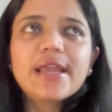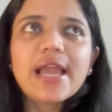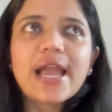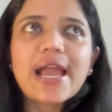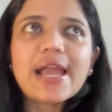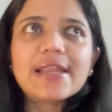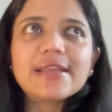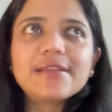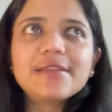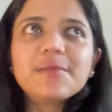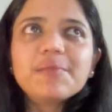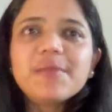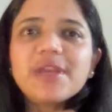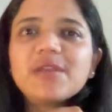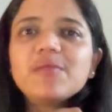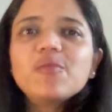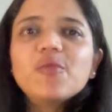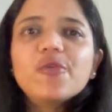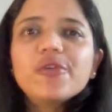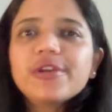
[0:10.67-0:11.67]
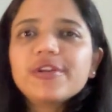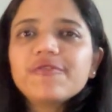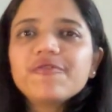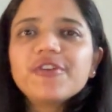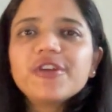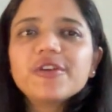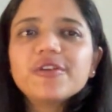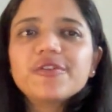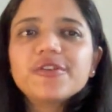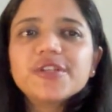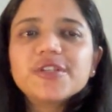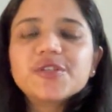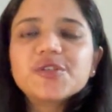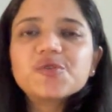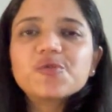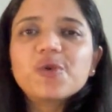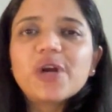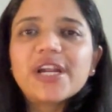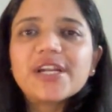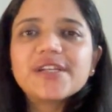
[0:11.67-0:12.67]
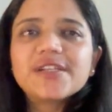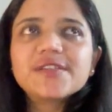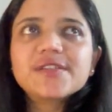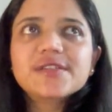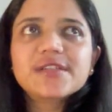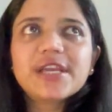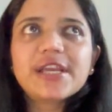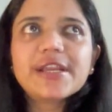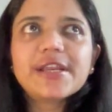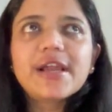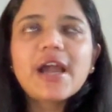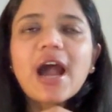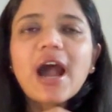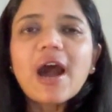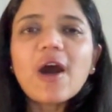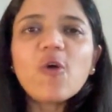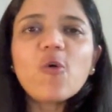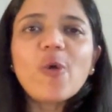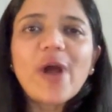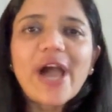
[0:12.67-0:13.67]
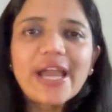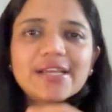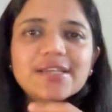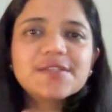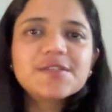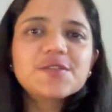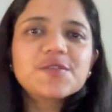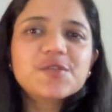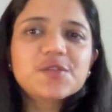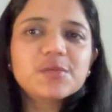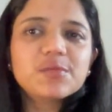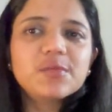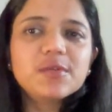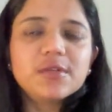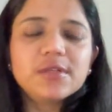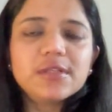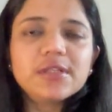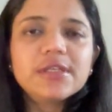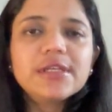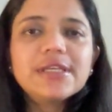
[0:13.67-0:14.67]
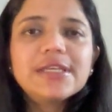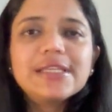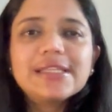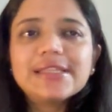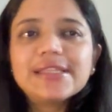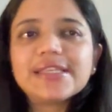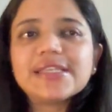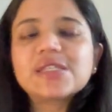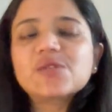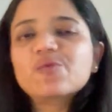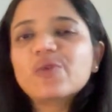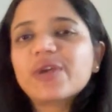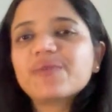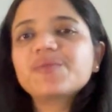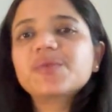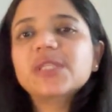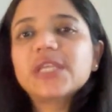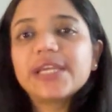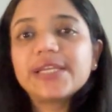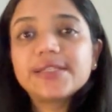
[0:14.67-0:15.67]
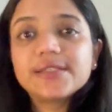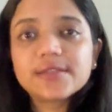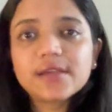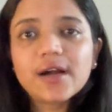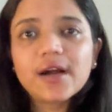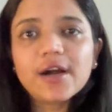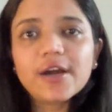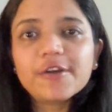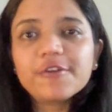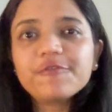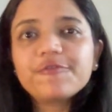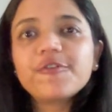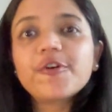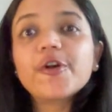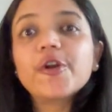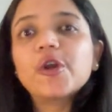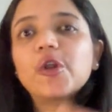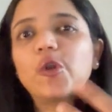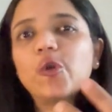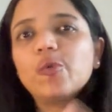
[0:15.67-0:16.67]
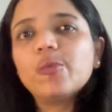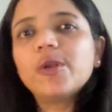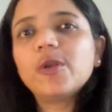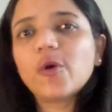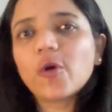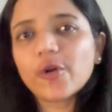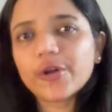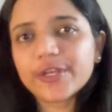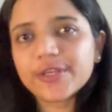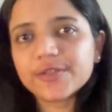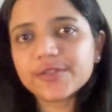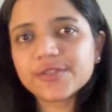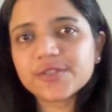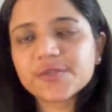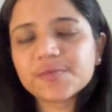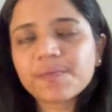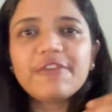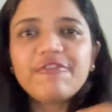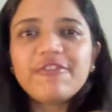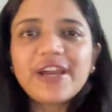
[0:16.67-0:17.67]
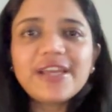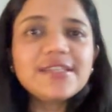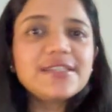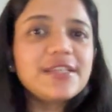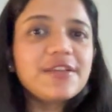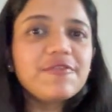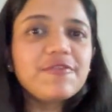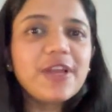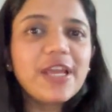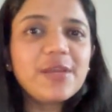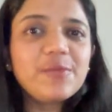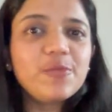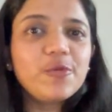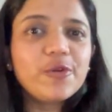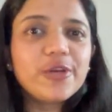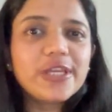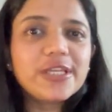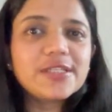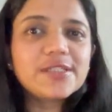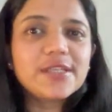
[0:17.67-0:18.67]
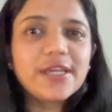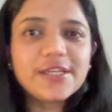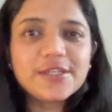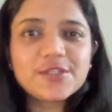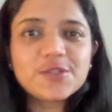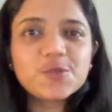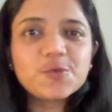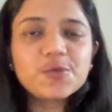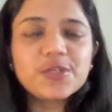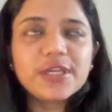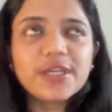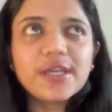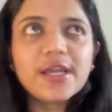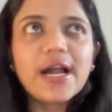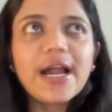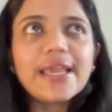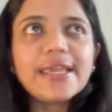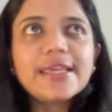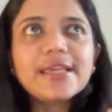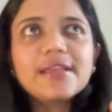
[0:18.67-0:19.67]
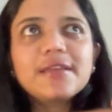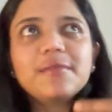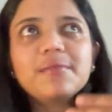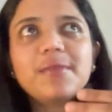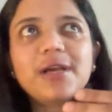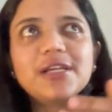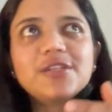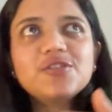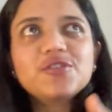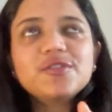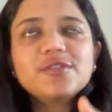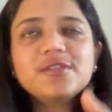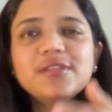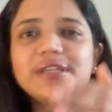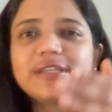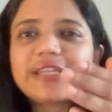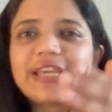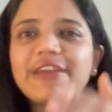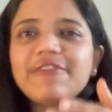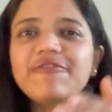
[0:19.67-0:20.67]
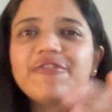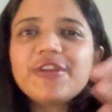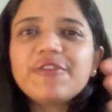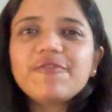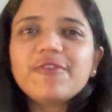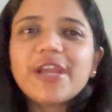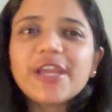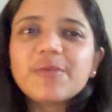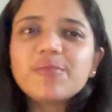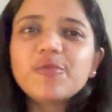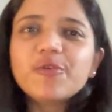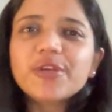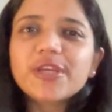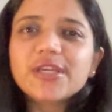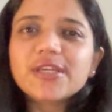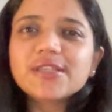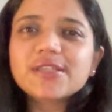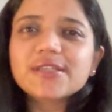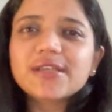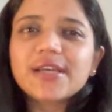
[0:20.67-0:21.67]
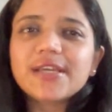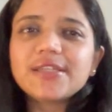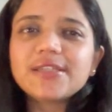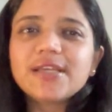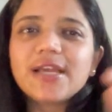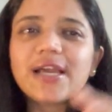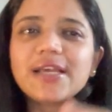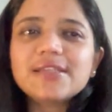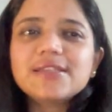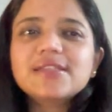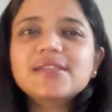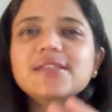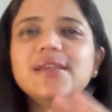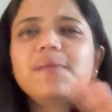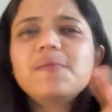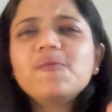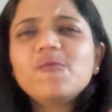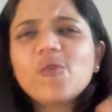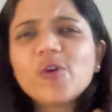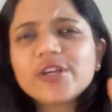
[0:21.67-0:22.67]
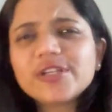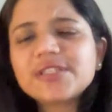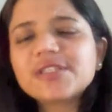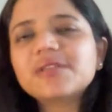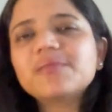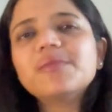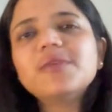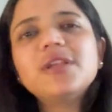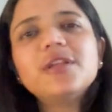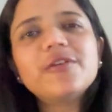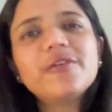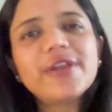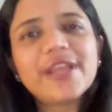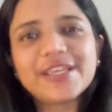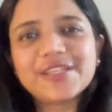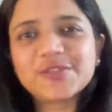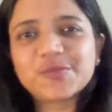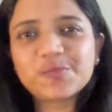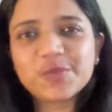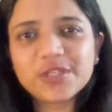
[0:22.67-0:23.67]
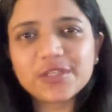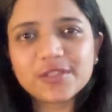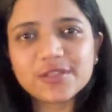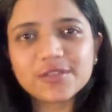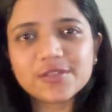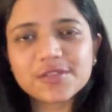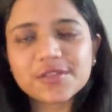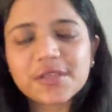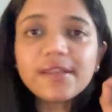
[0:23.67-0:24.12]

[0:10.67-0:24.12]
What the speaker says: And the main motive here is to understand how accessible these websites are for a global audience. If I see flight booking sites today, I can imagine that every flight booking site has somewhat similar experience.